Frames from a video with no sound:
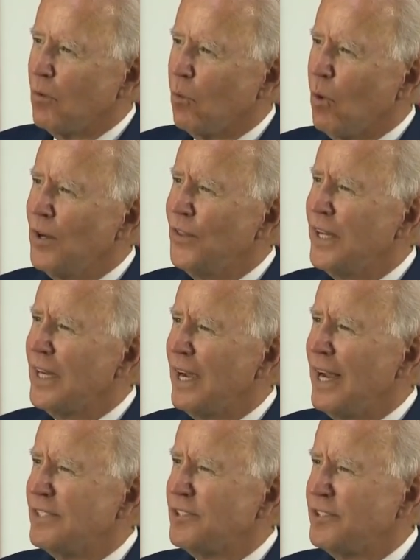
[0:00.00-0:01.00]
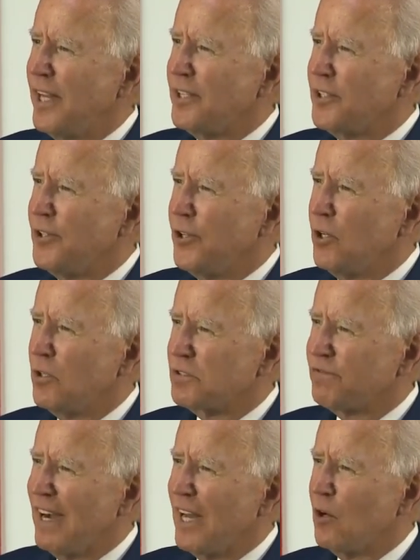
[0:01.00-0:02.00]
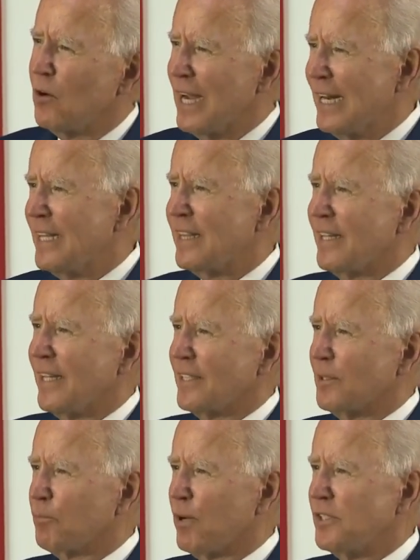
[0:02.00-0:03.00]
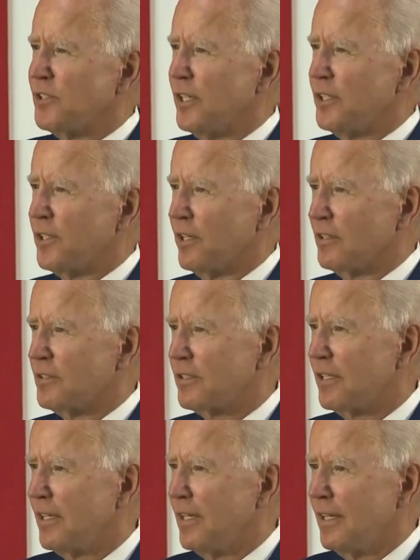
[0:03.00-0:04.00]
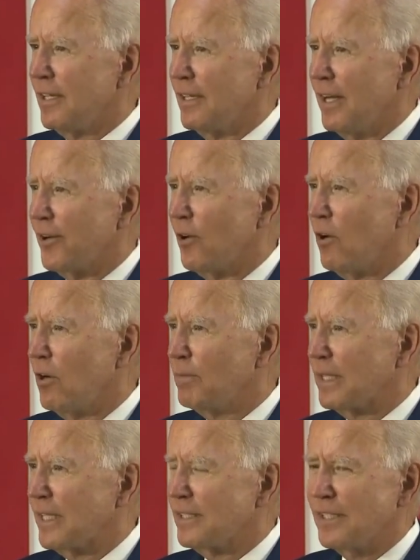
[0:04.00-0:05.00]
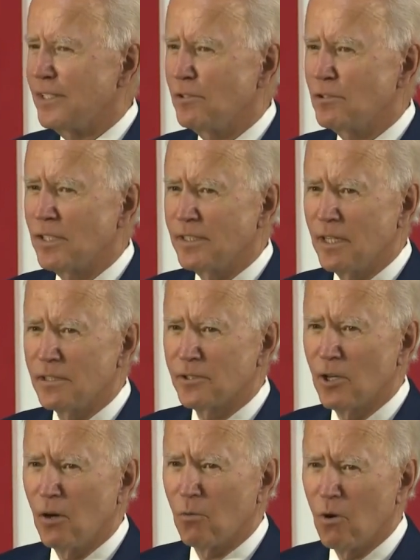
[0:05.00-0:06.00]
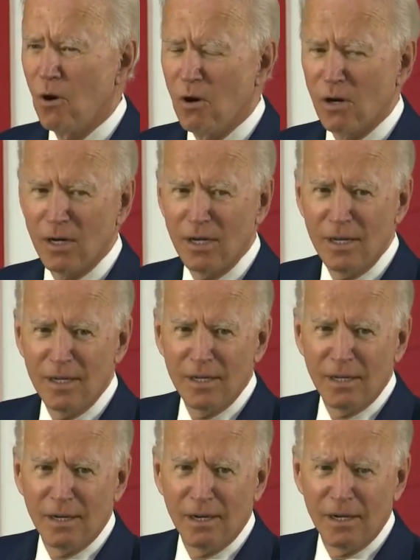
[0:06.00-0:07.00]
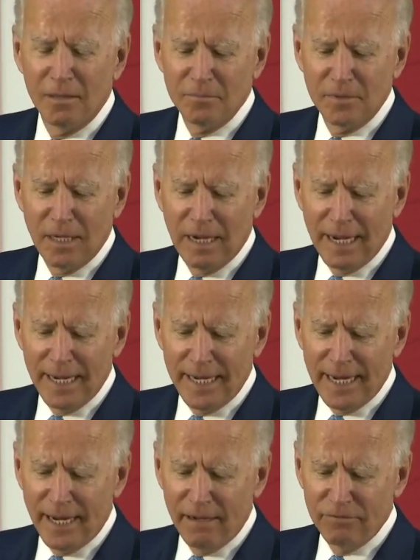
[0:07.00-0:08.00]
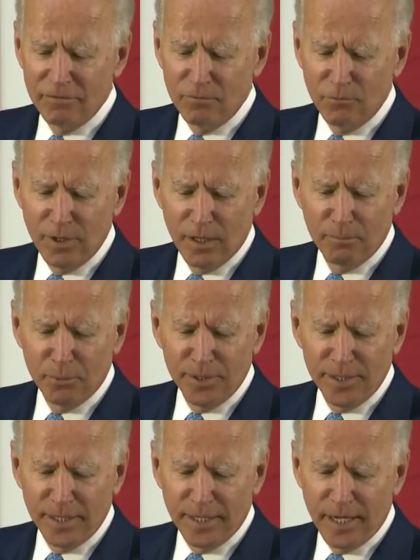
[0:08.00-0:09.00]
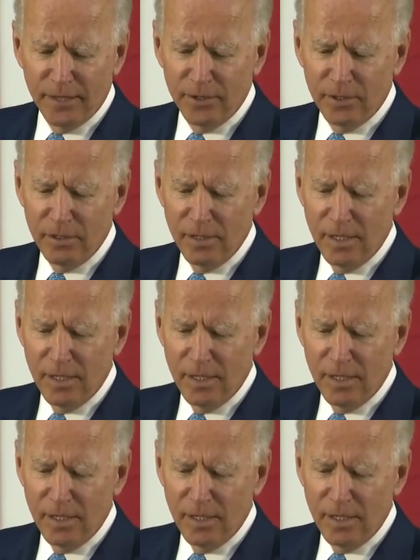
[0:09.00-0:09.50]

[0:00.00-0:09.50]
One thing I hesitate to do is follow anything the president does at all because he usually does it all wrong. Um, I have, we are putting together